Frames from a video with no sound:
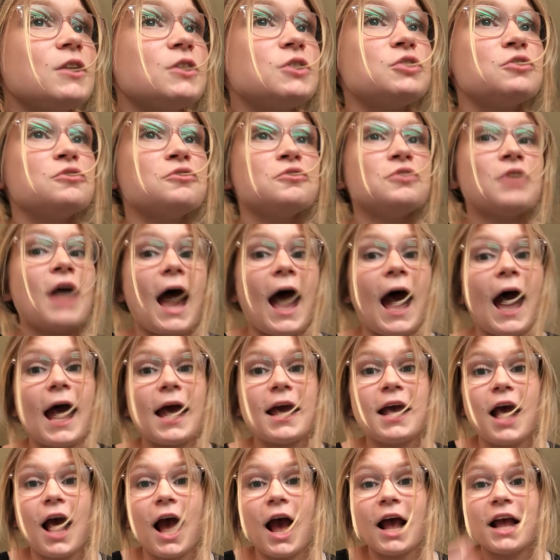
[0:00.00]
dude,
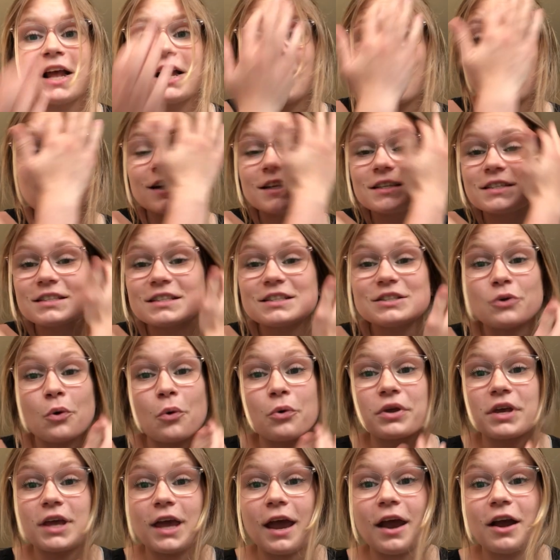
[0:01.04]
I honestly
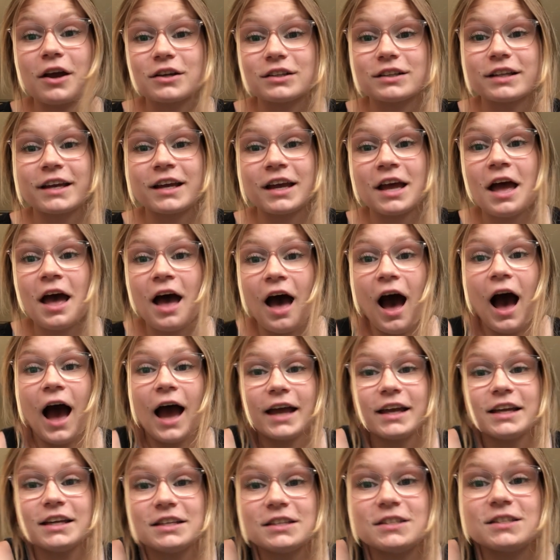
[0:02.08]
don't care. Like,
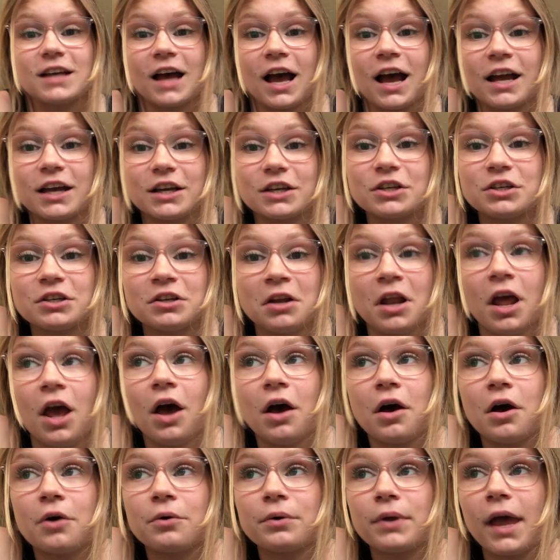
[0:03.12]
I get tired,
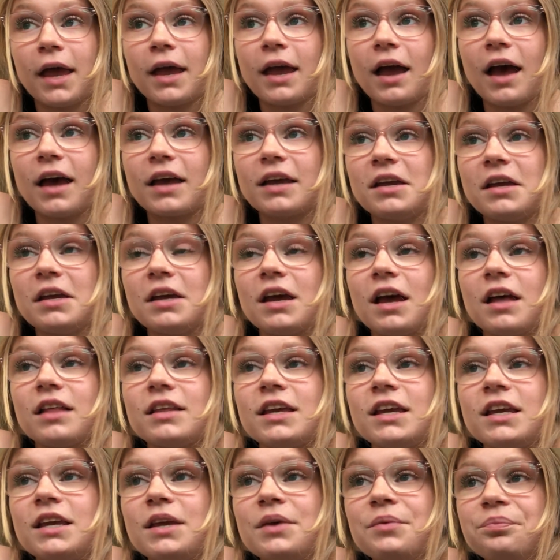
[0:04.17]
okay? I get,
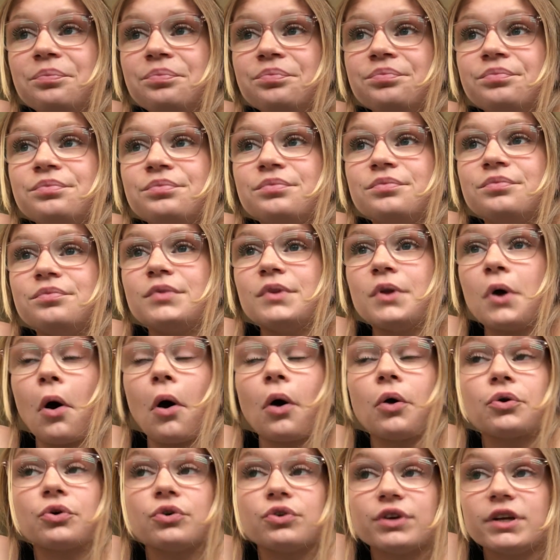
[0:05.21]
like,
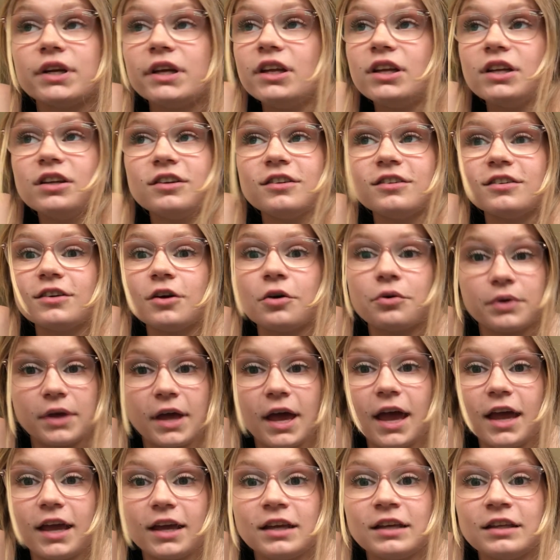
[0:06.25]
hungry,
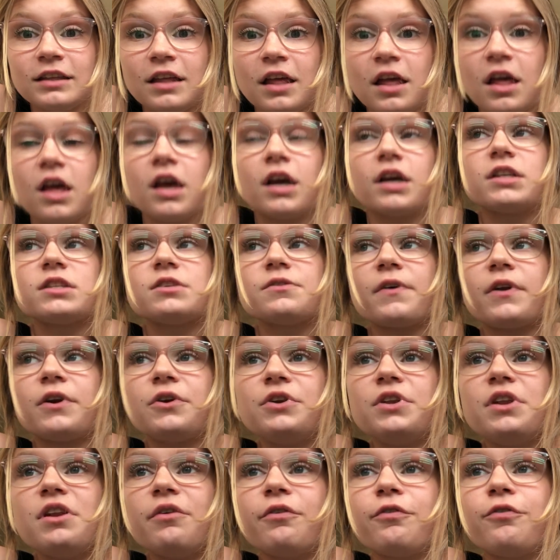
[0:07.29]
okay? Because if I don't
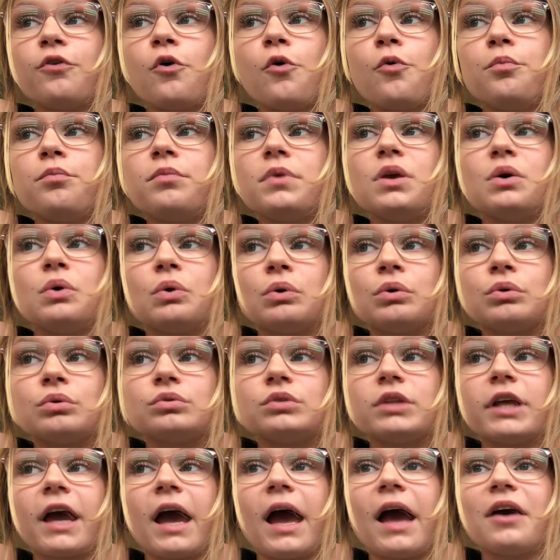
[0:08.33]
eat a full meal,
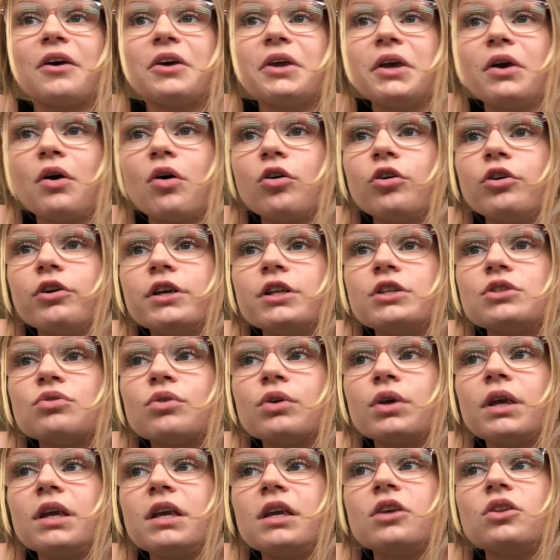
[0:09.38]
like, I'll get hungry until
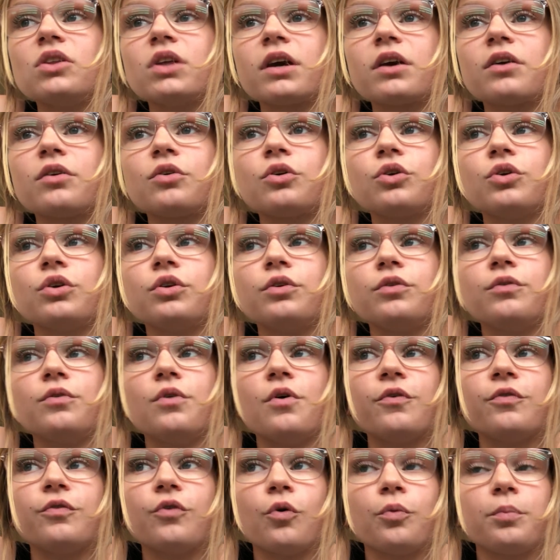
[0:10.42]
I eat, like, a good
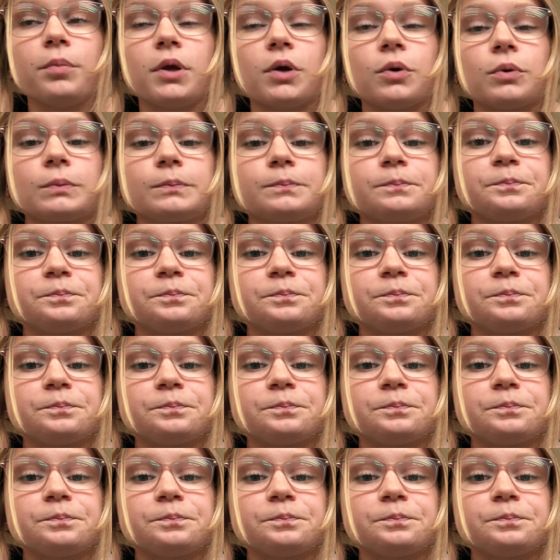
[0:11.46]
full meal.